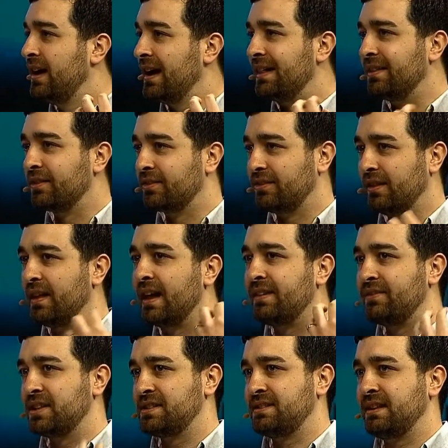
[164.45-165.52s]
and there's a lot
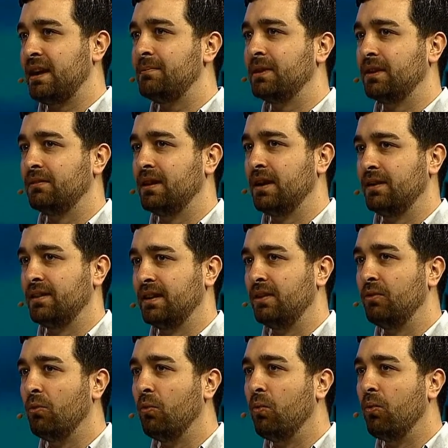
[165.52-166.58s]
of excitement around it.